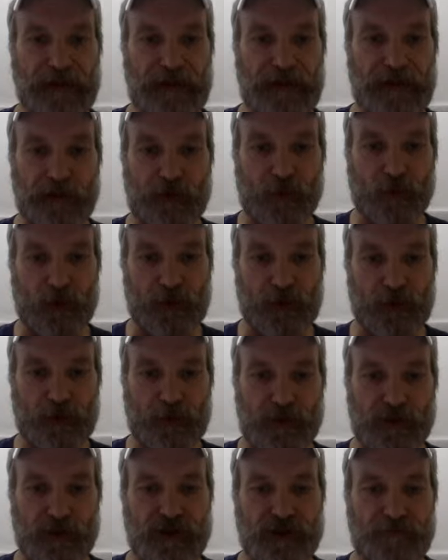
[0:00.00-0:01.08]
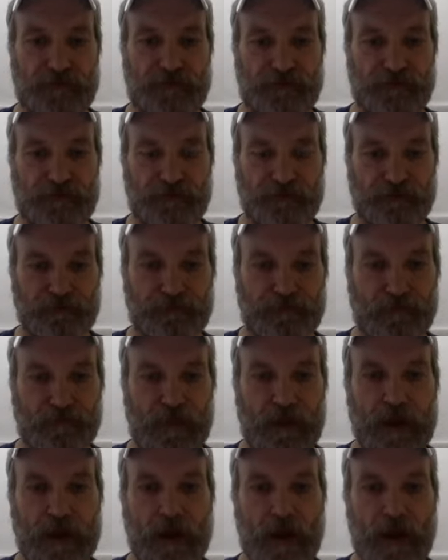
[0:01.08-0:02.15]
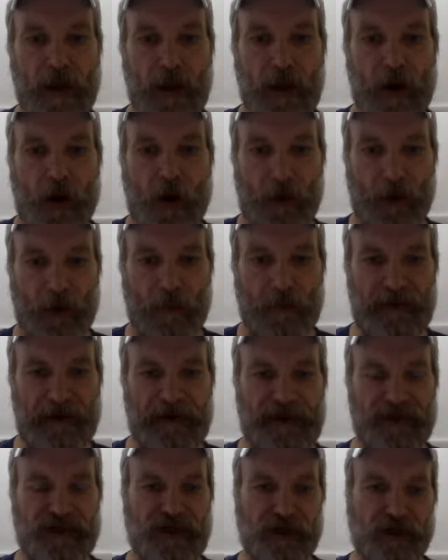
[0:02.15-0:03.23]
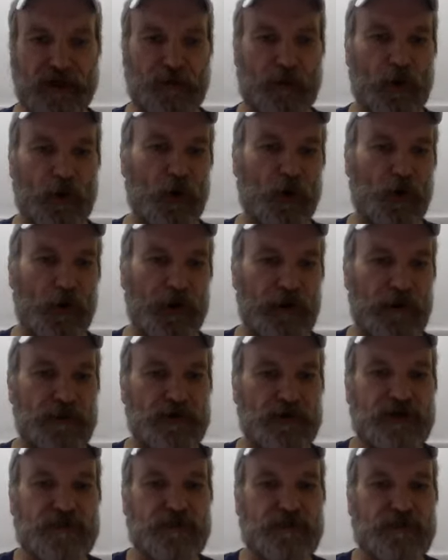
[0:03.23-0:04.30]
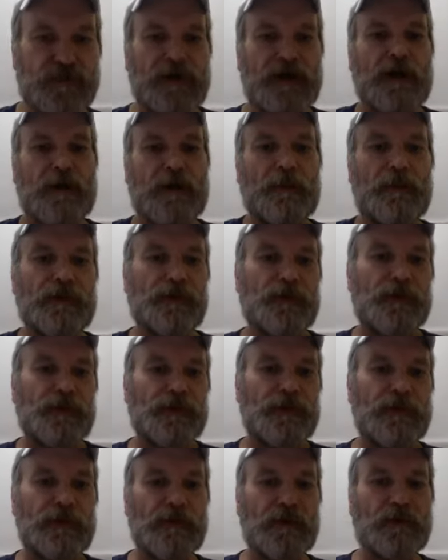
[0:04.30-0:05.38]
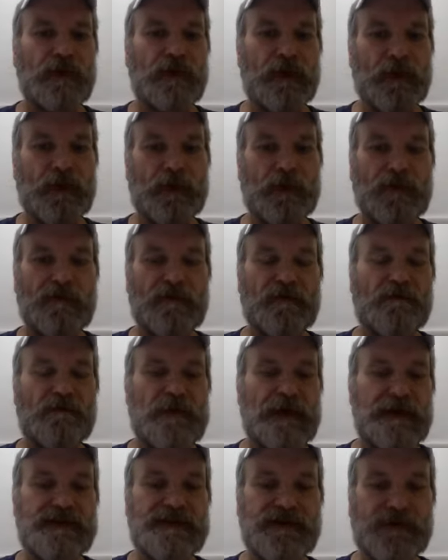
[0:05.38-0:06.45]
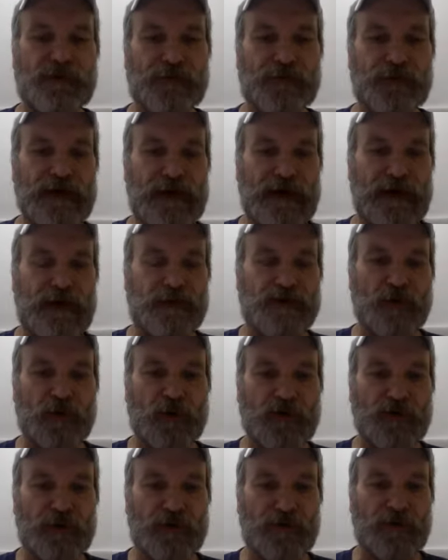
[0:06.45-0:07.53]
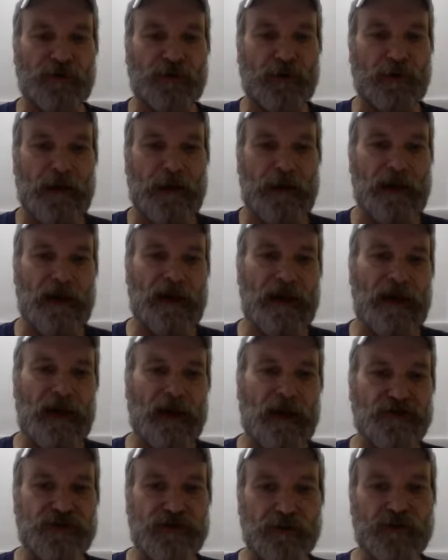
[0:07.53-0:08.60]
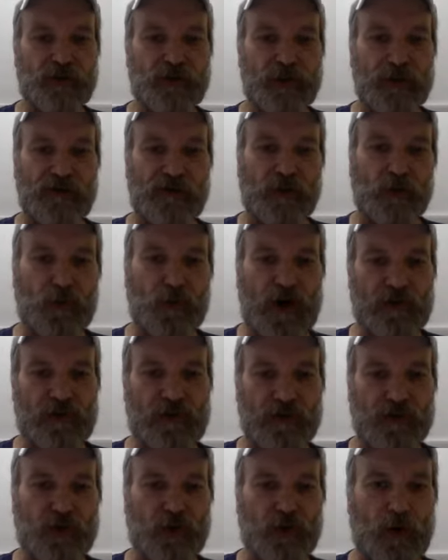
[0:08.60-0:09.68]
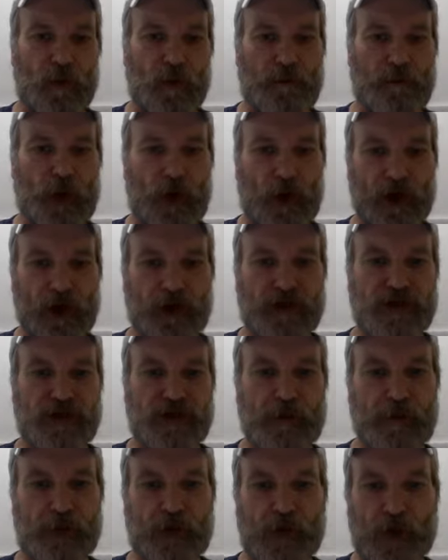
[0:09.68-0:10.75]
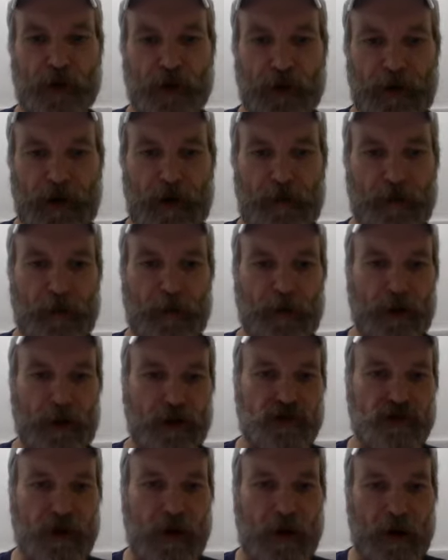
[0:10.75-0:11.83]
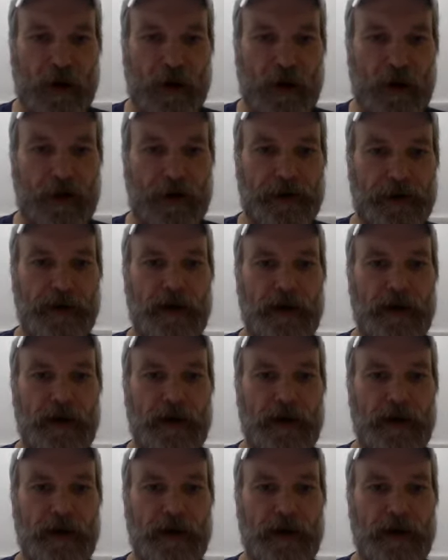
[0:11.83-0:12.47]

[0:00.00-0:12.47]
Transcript: and or humans. There are many such programs that come under the umbrella of many different names. Most of them have some sort of a reference to a perks program, a perks card,